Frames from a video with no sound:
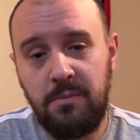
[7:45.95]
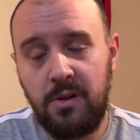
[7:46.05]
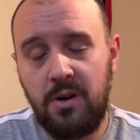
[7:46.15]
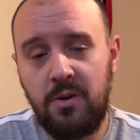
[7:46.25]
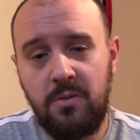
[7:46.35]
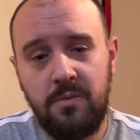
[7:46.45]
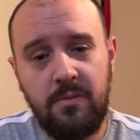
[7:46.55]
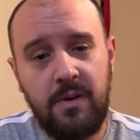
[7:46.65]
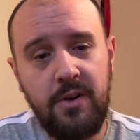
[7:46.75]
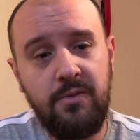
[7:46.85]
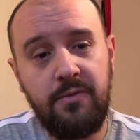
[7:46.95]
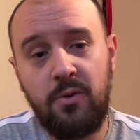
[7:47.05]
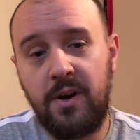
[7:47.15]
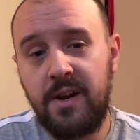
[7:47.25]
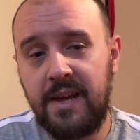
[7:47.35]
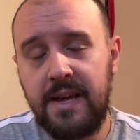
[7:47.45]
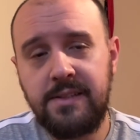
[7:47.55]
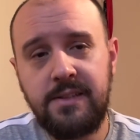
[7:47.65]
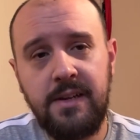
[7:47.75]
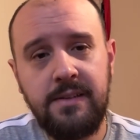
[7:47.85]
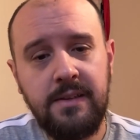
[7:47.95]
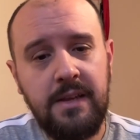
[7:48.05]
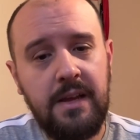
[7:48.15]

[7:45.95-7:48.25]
below. Are you for it, against it?